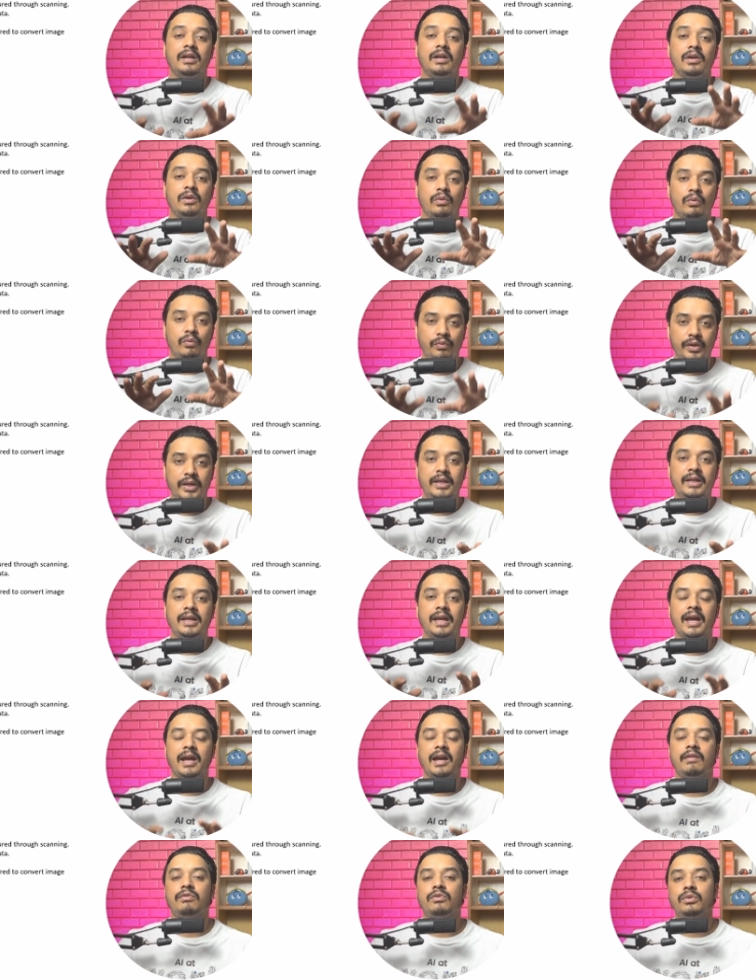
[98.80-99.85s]
we
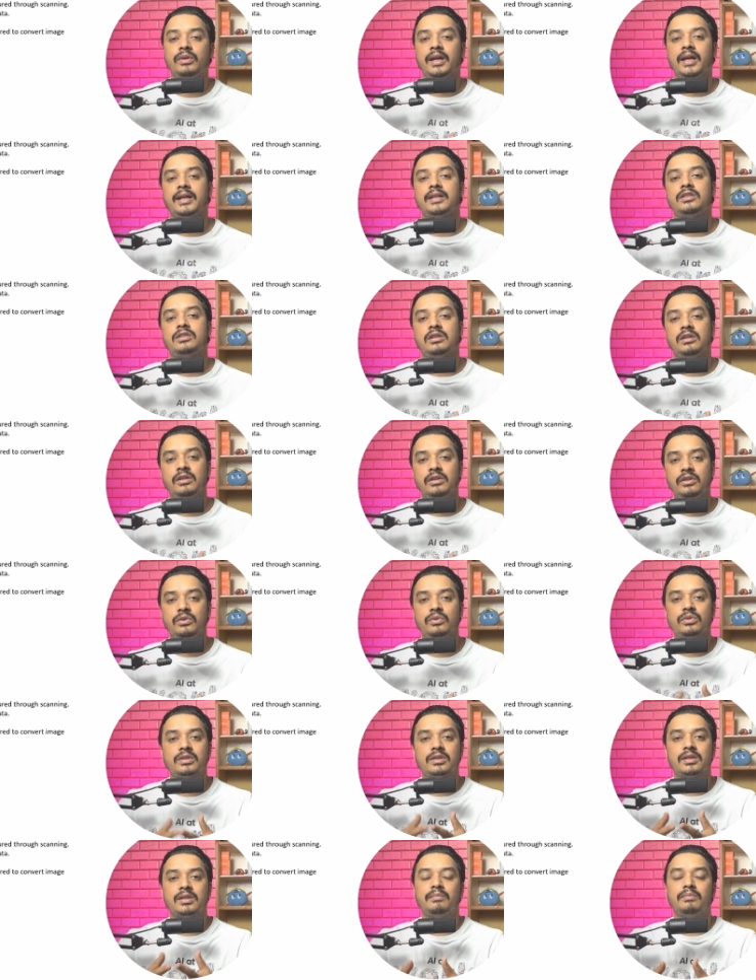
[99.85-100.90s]
have to actually
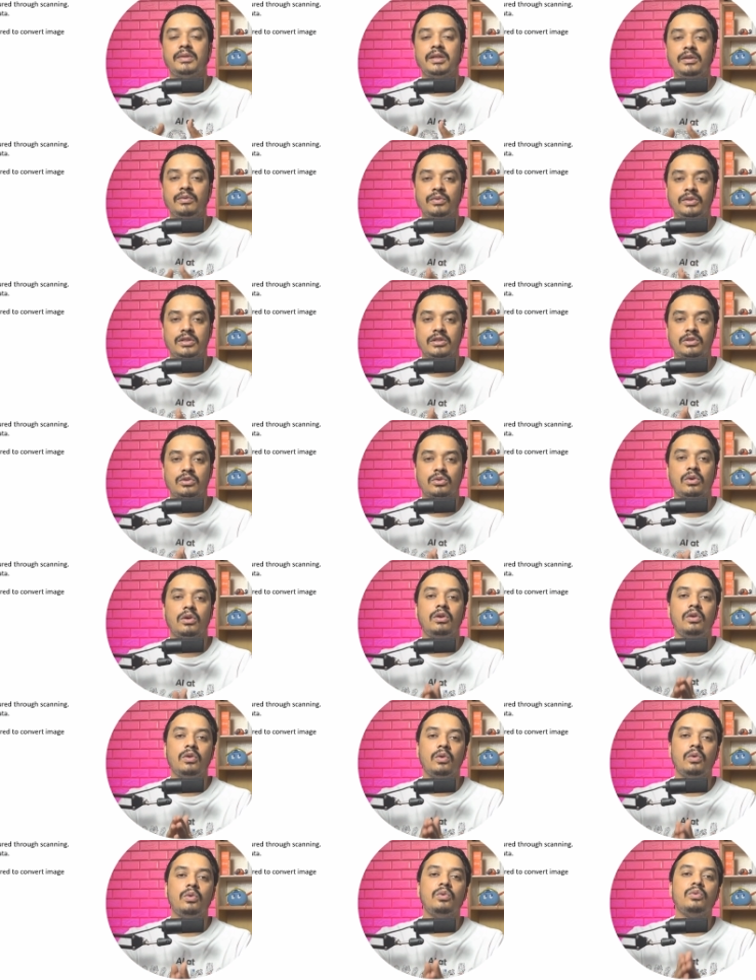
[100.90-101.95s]
use something which is
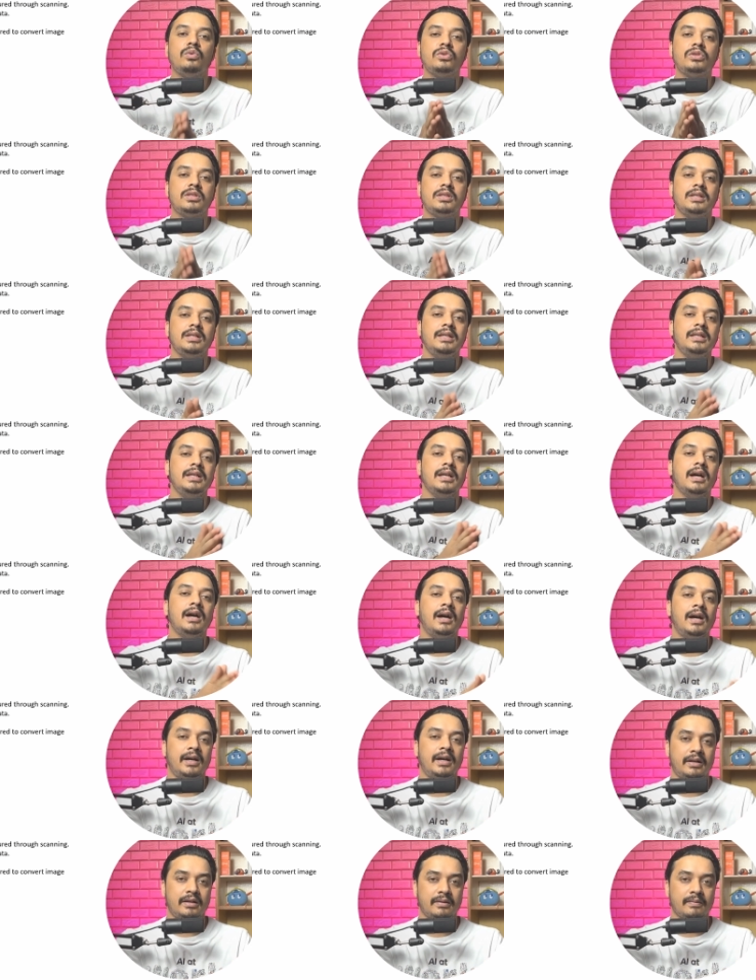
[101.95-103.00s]
called
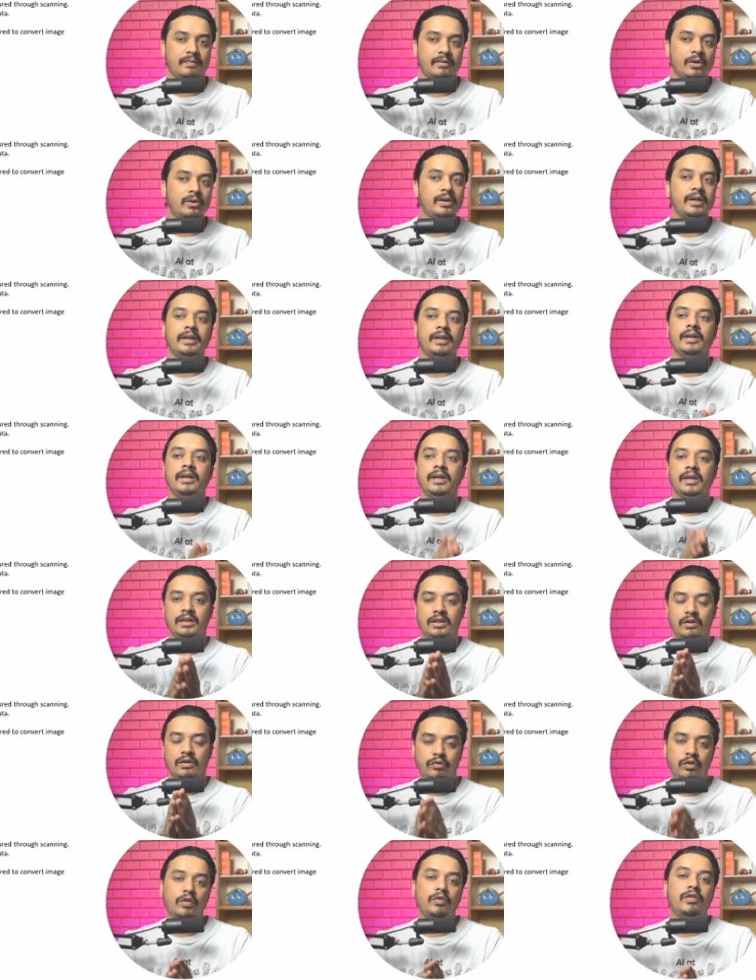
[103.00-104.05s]
OCR. Okay,
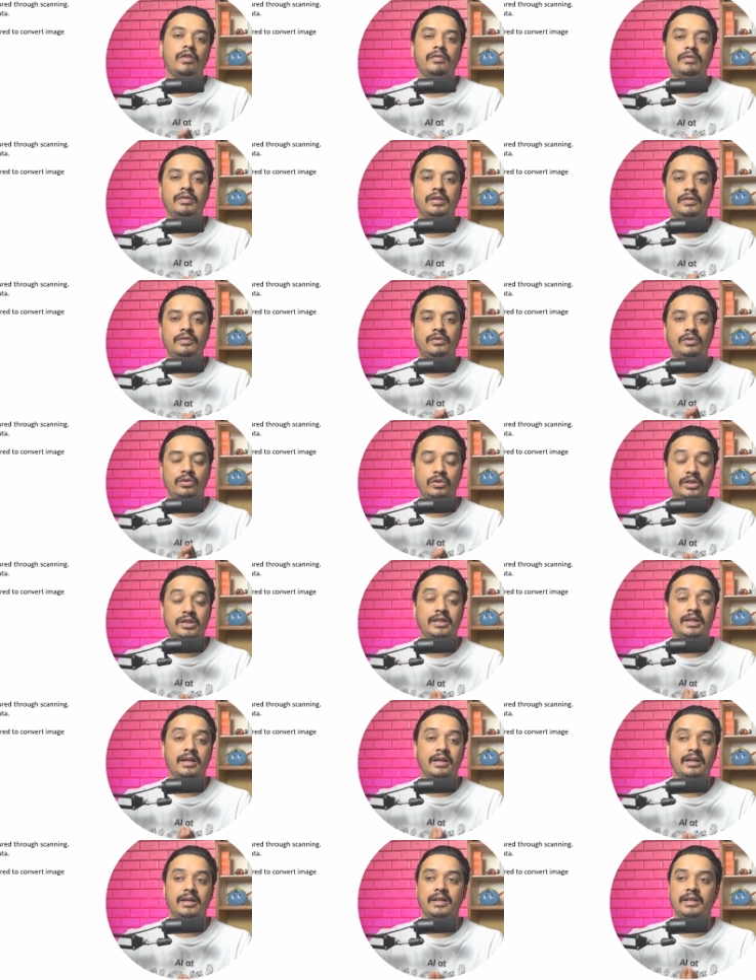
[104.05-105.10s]
the full form of
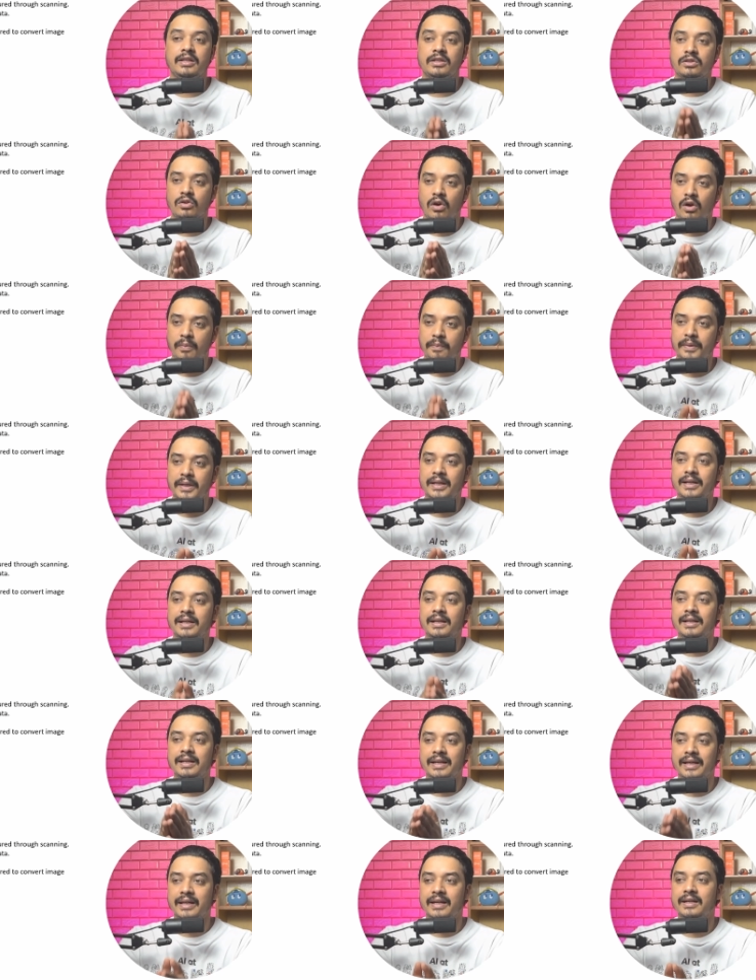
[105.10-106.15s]
OCR is
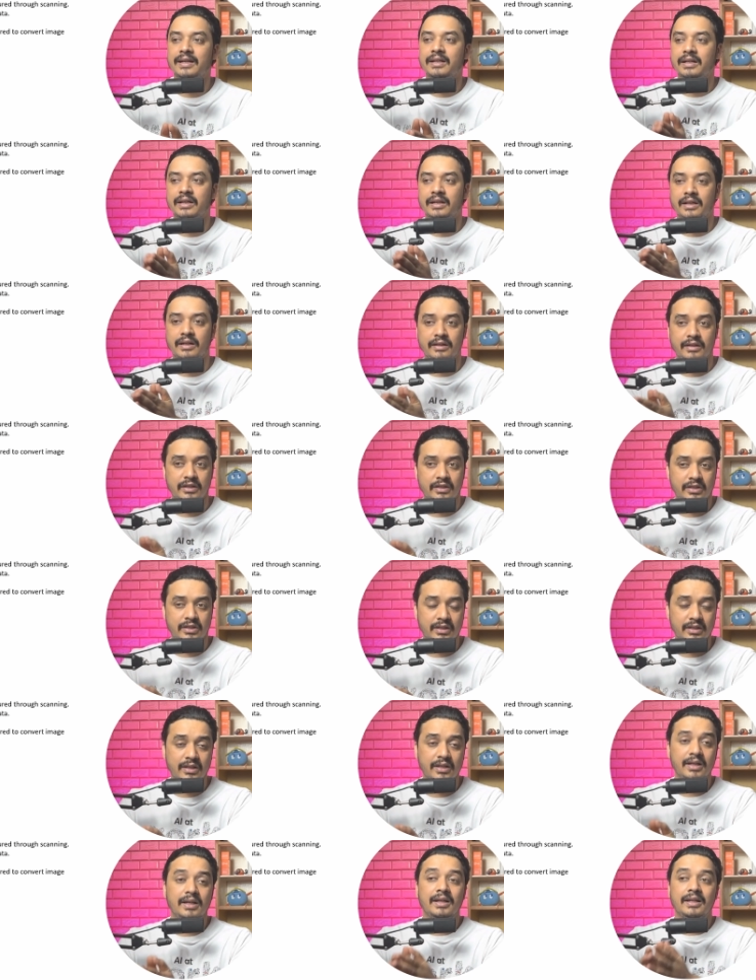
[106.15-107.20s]
optical character
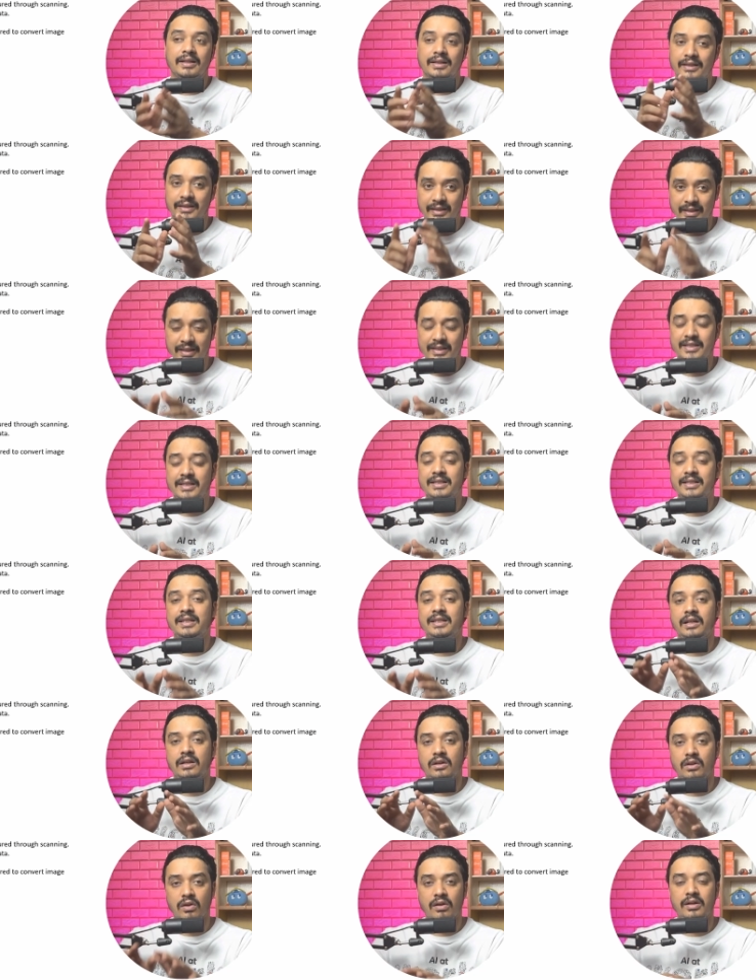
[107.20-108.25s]
recognition. This
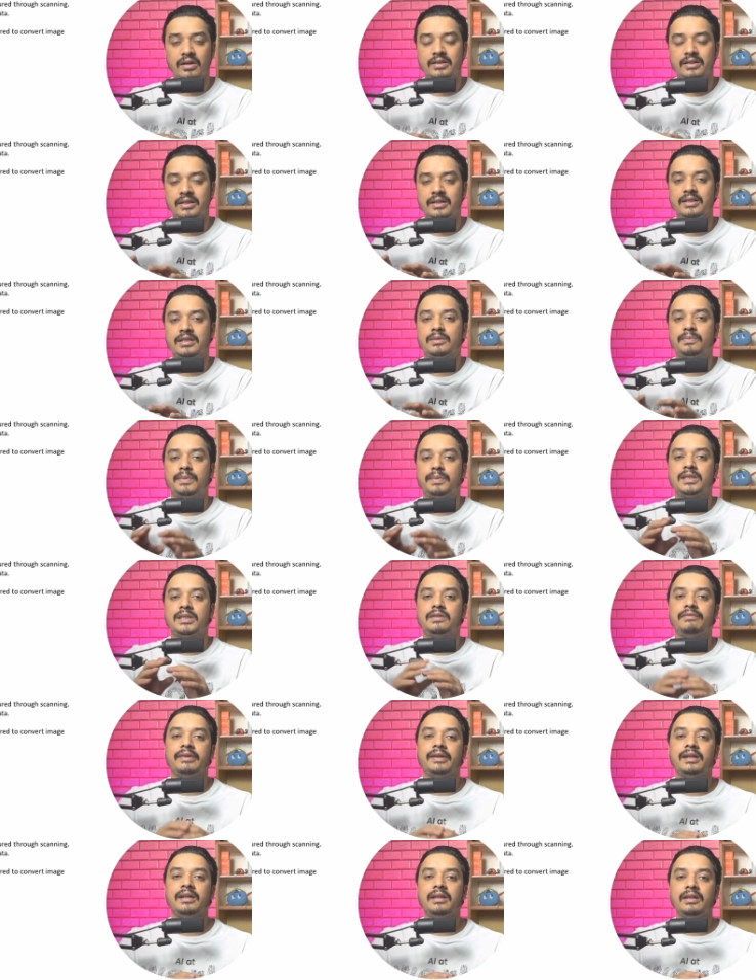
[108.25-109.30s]
technology is
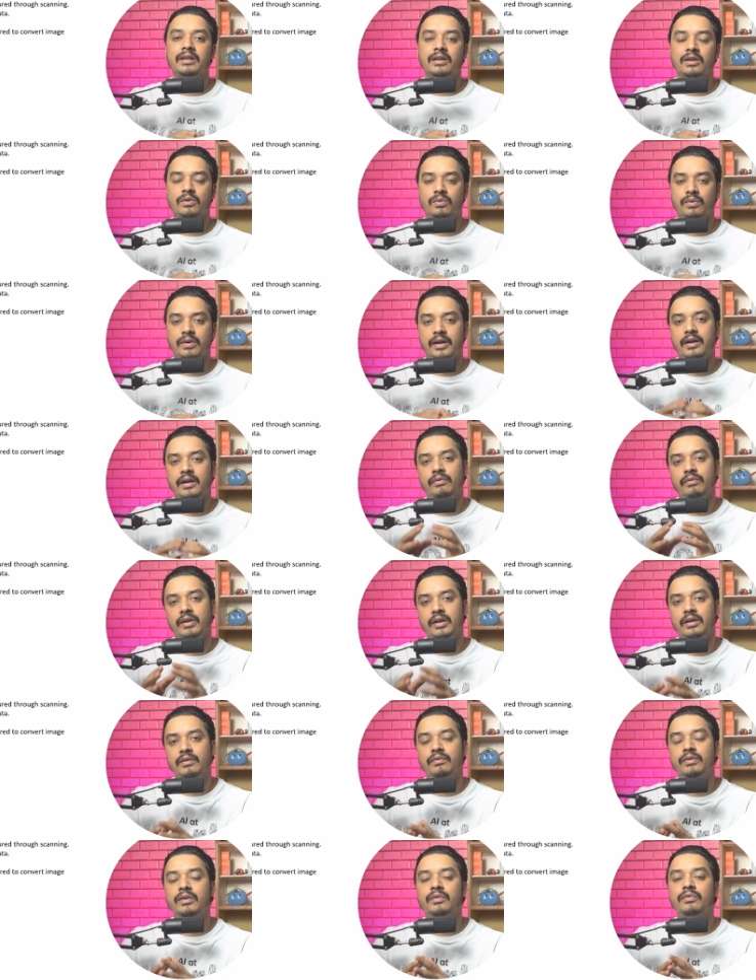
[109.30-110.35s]
specifically required
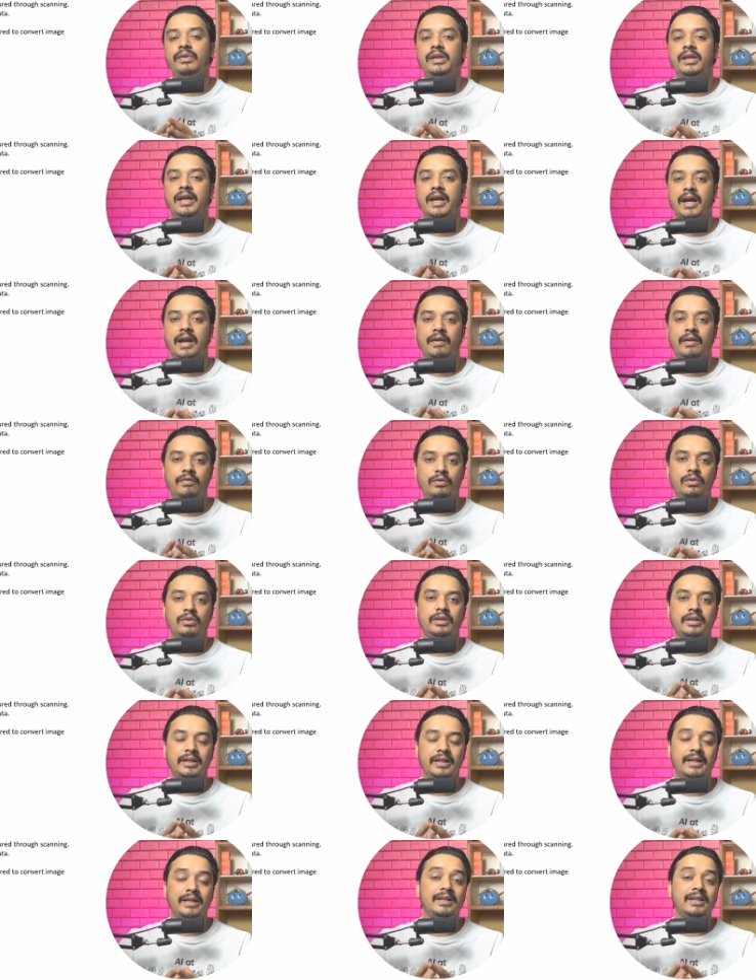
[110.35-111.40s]
whenever we have to
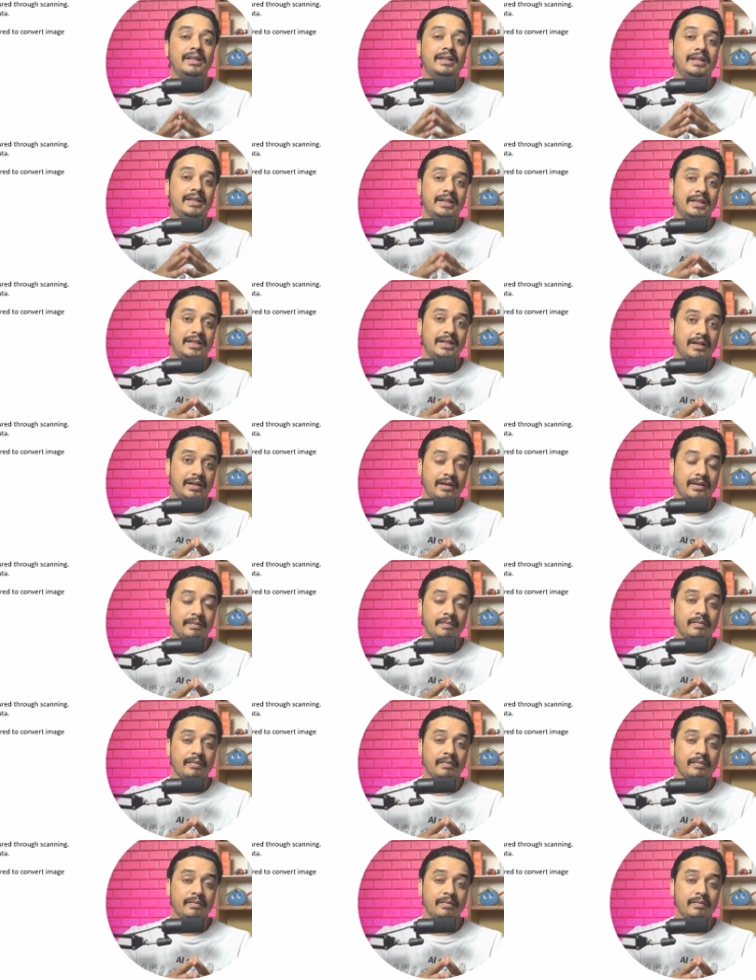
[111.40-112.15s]
read the data